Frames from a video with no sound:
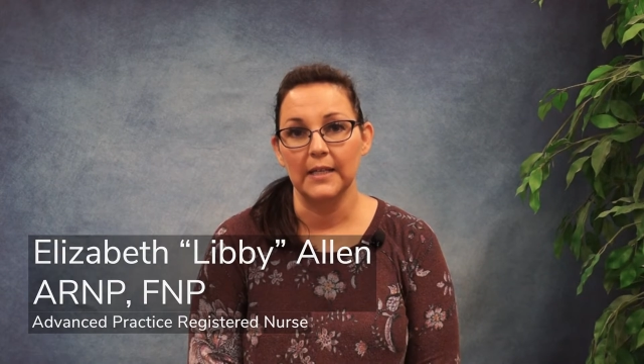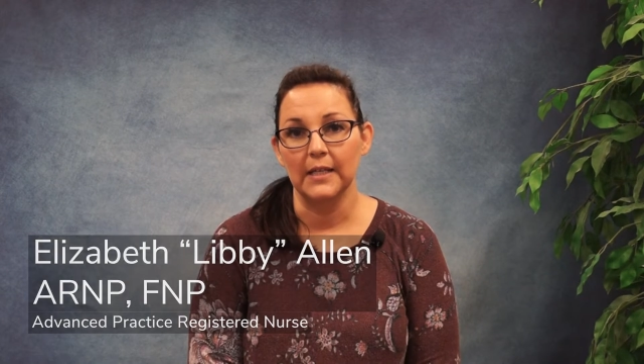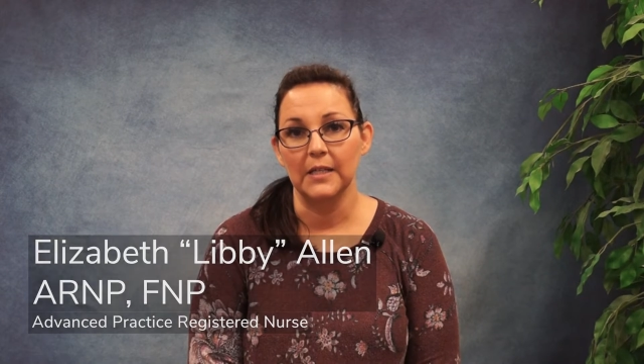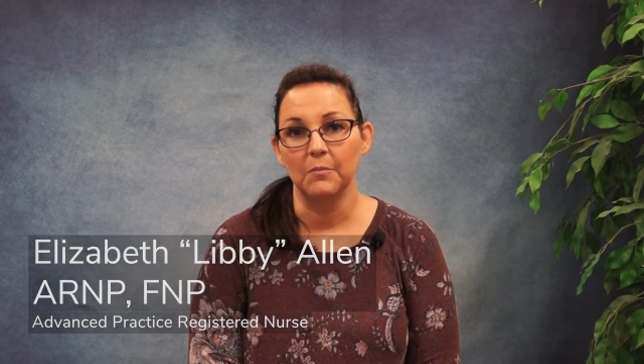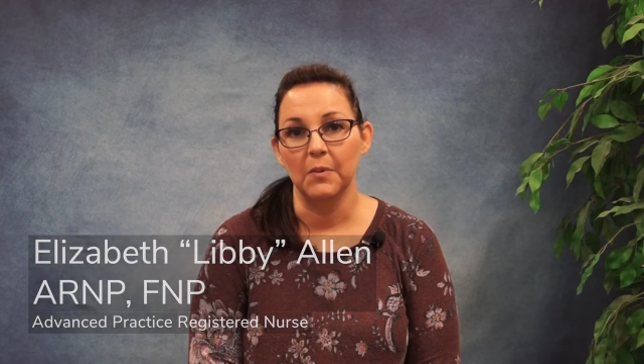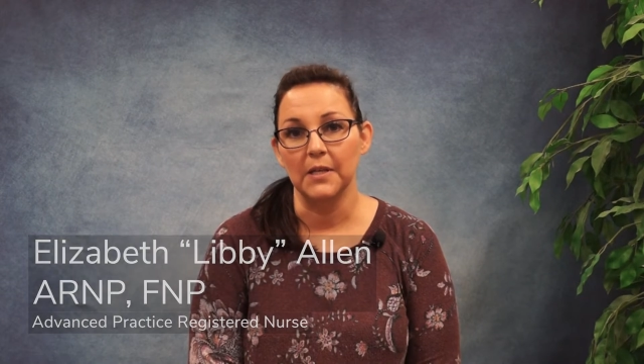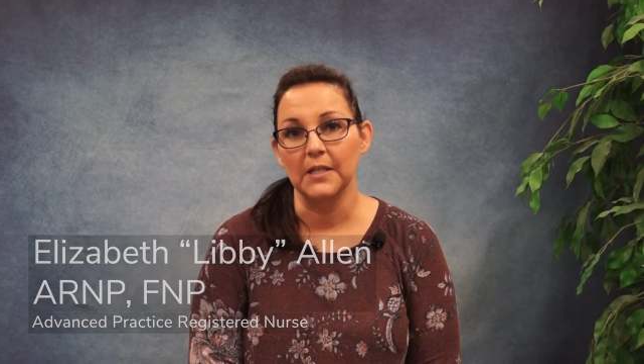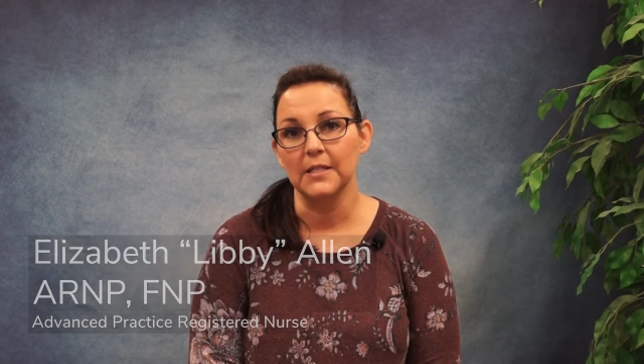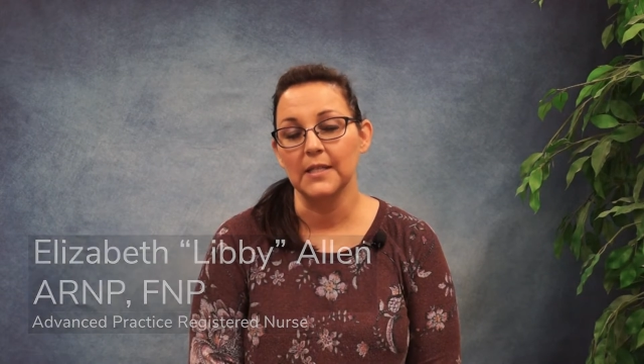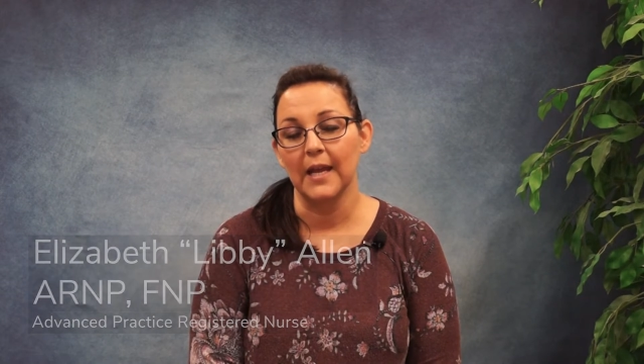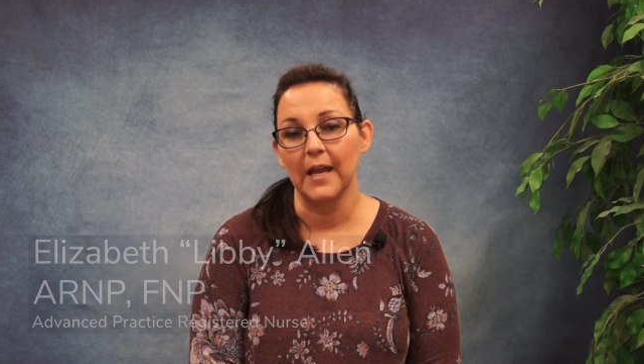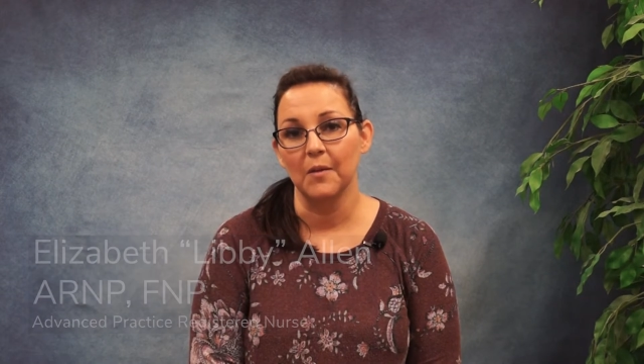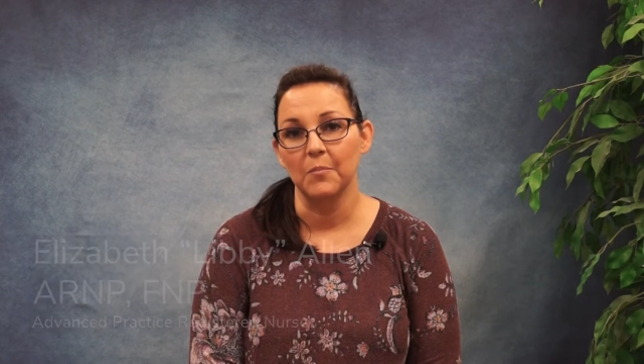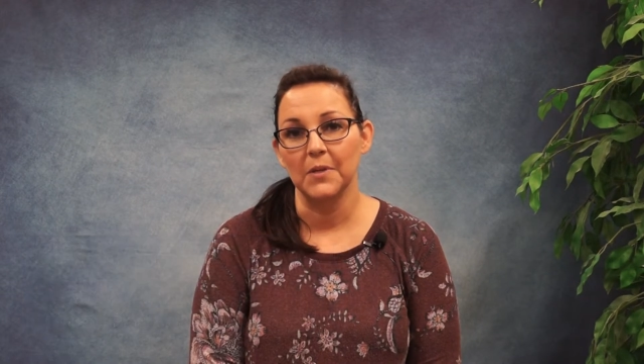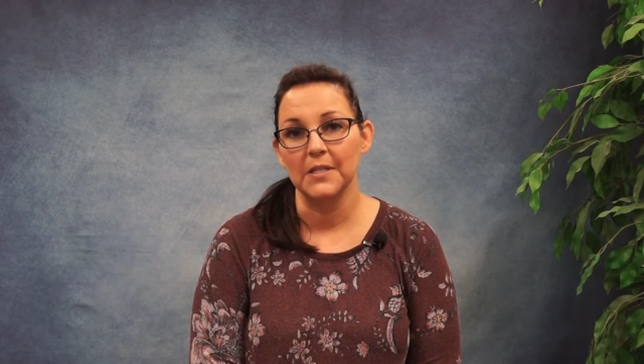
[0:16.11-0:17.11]
at Independence
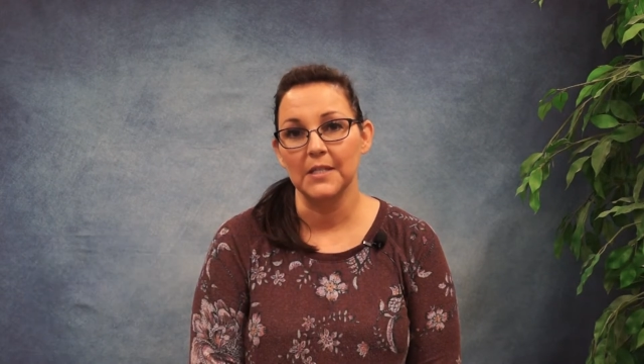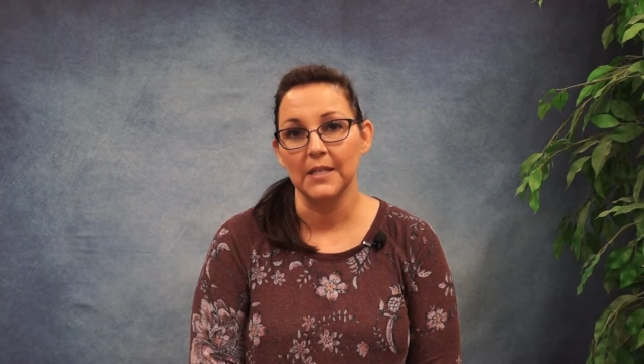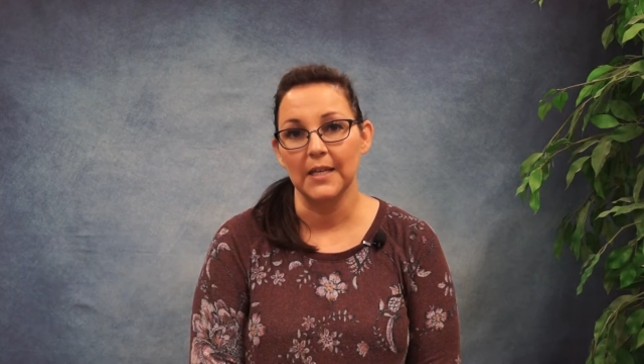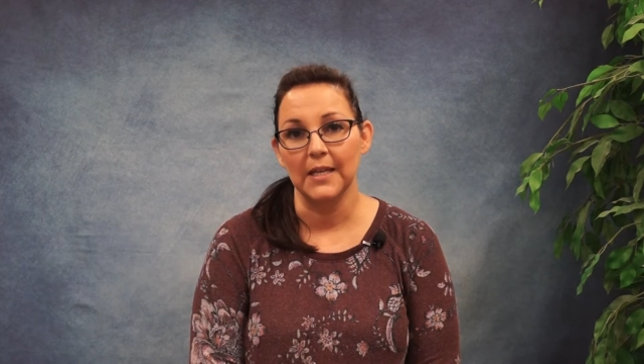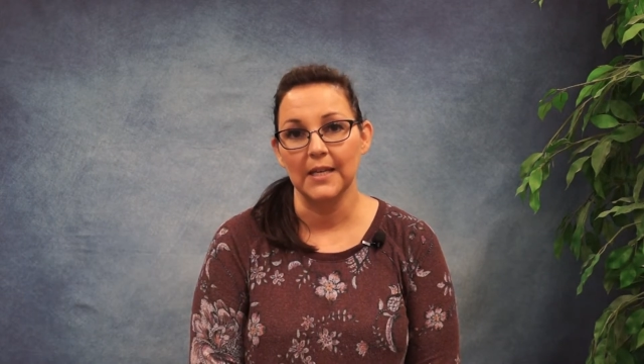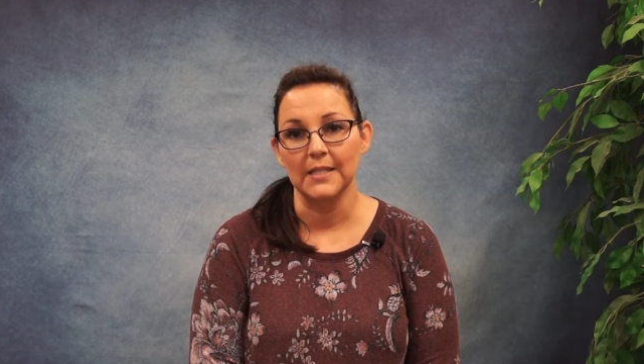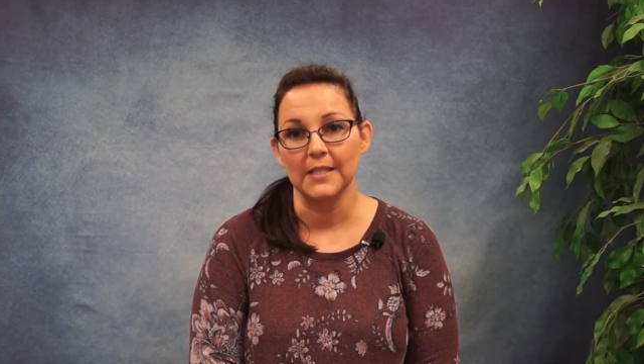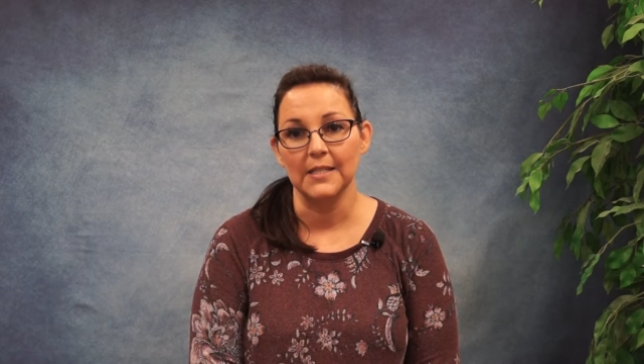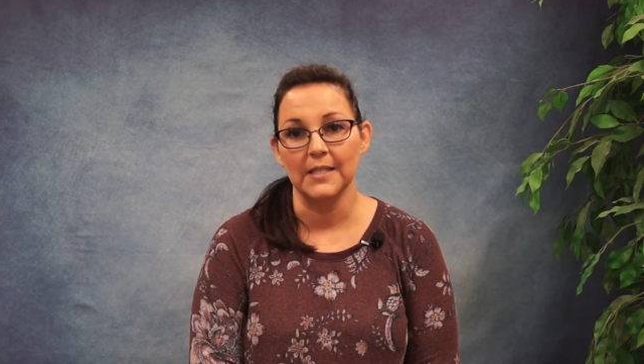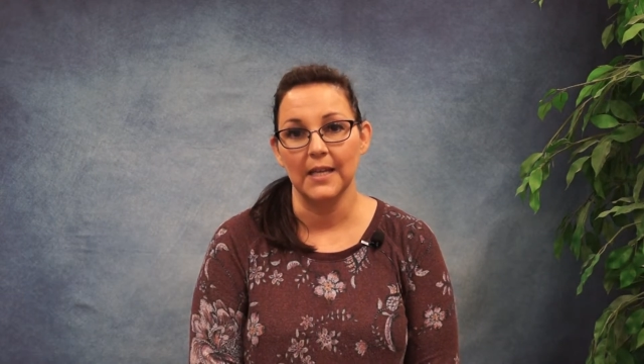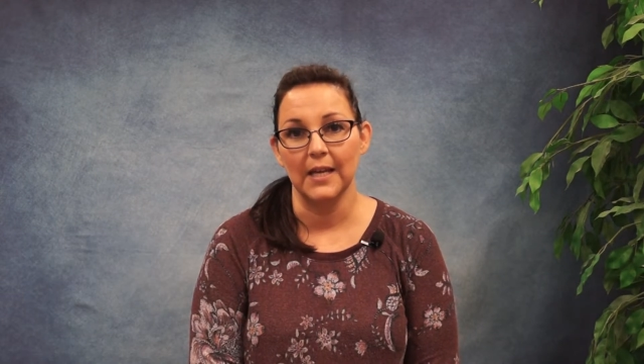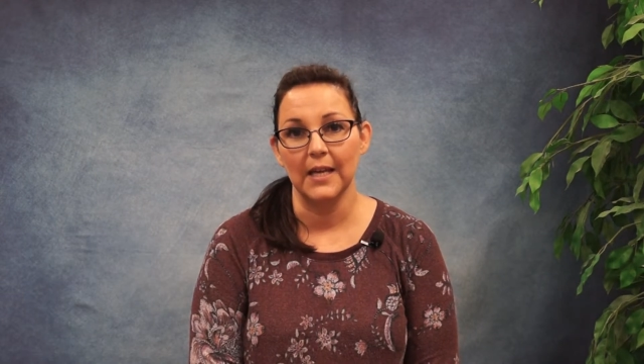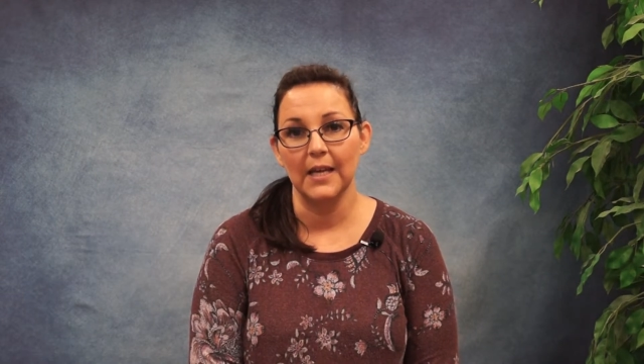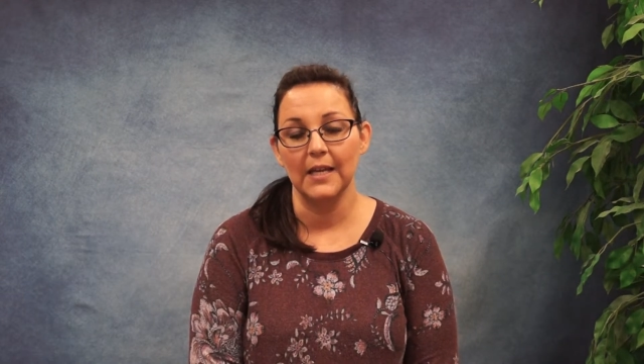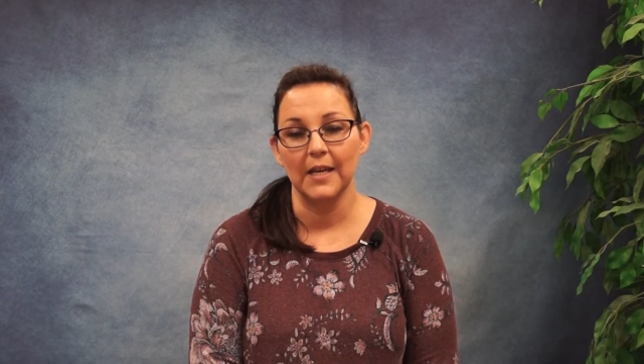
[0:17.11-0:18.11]
campus in Kansas
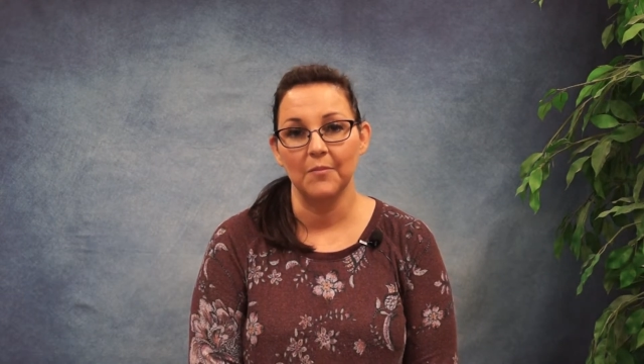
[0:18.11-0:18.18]
City,